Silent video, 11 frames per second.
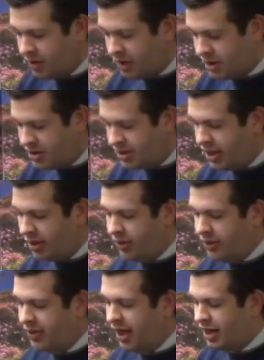Consider
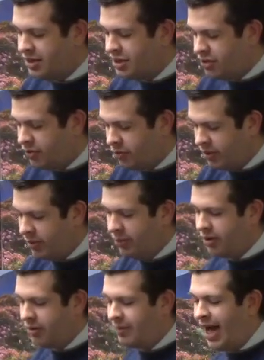the things that you remember
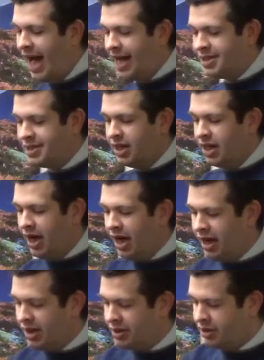in the past
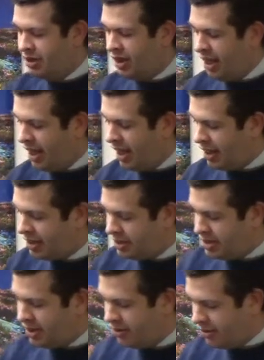and
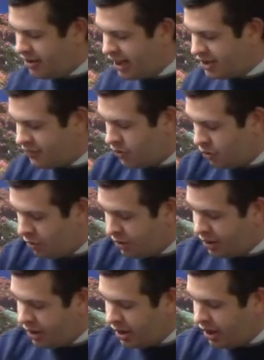consider the days of old.
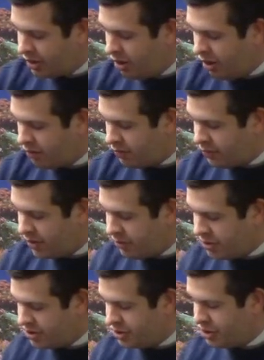Call to
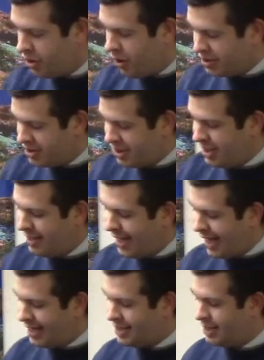remembrance your songs in the
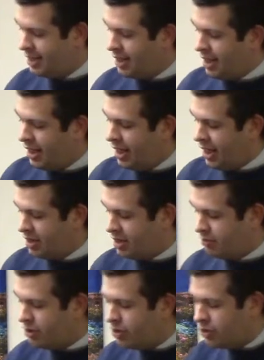night, and
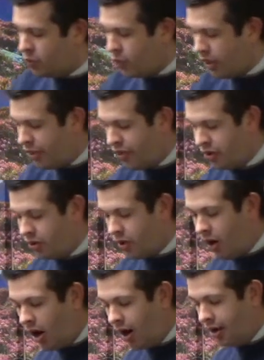commune with your
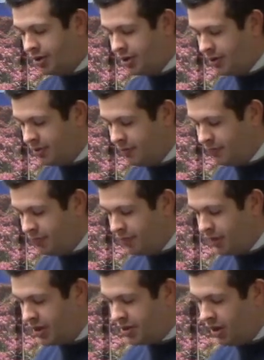heart,
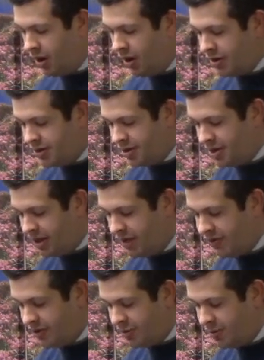because the heart is the seat
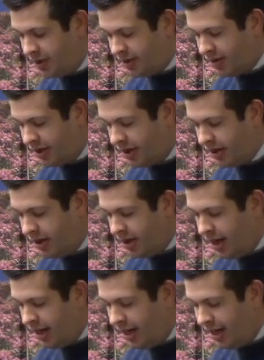of your spirit there,
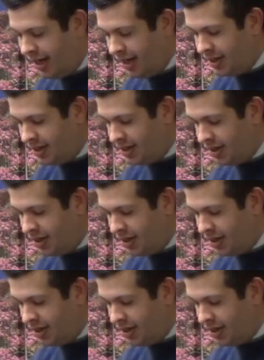and